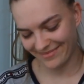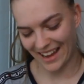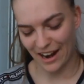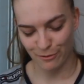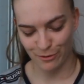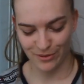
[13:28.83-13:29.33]

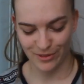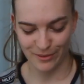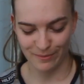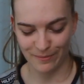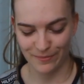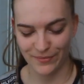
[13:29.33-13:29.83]
I want
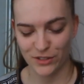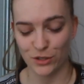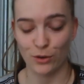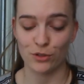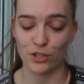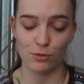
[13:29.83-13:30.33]
them.
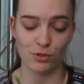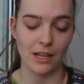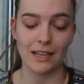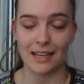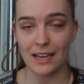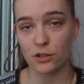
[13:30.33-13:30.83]
So she was
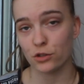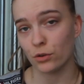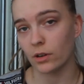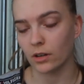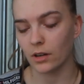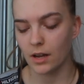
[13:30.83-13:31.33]
like, yeah,
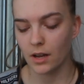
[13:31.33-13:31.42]
sure.